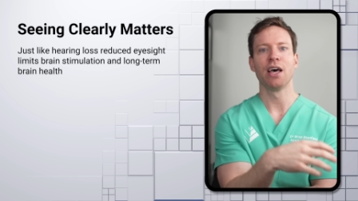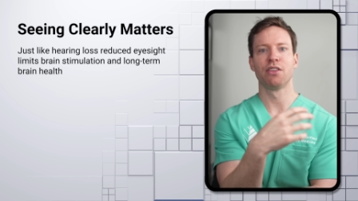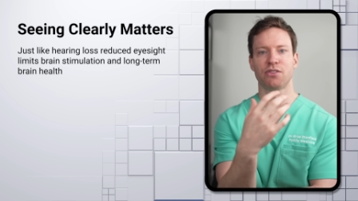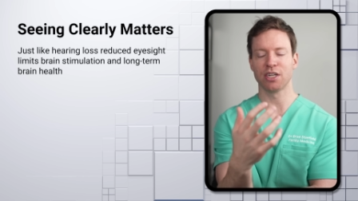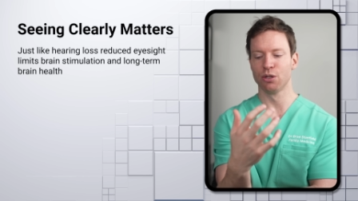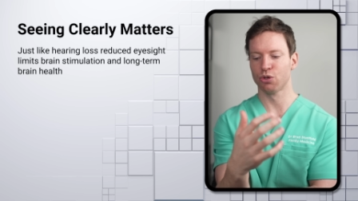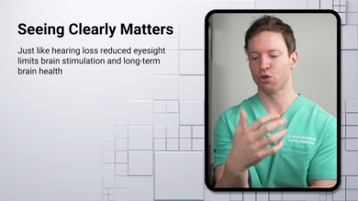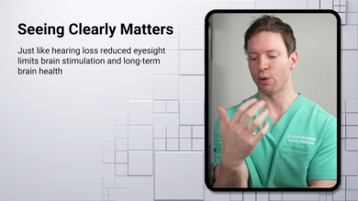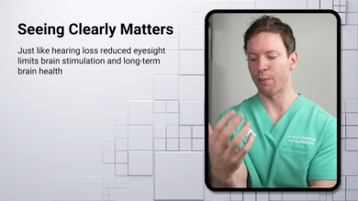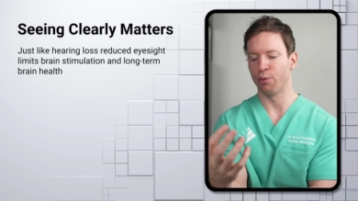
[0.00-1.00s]
the signals
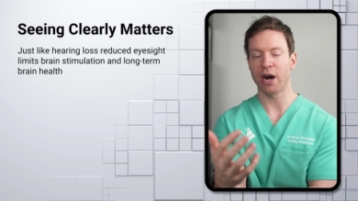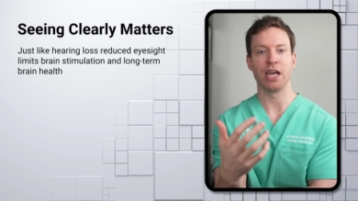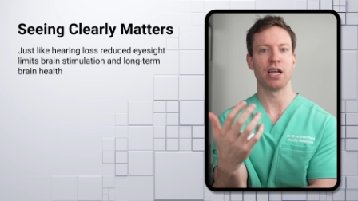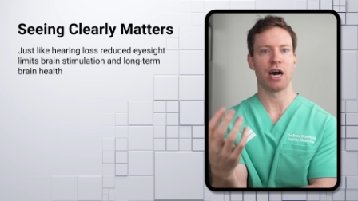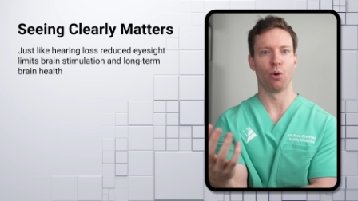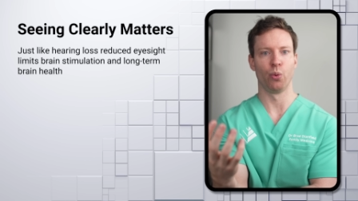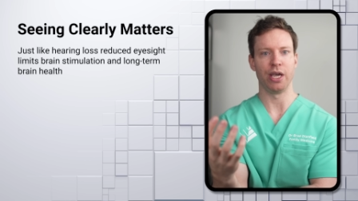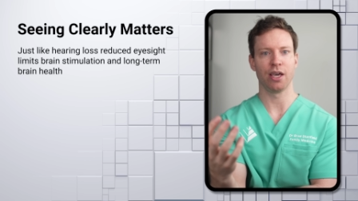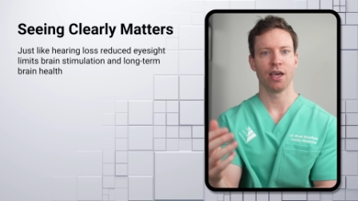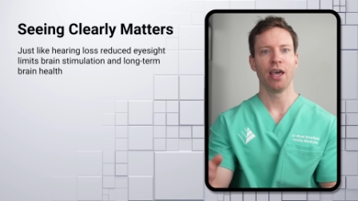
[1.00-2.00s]
to our brain are weak.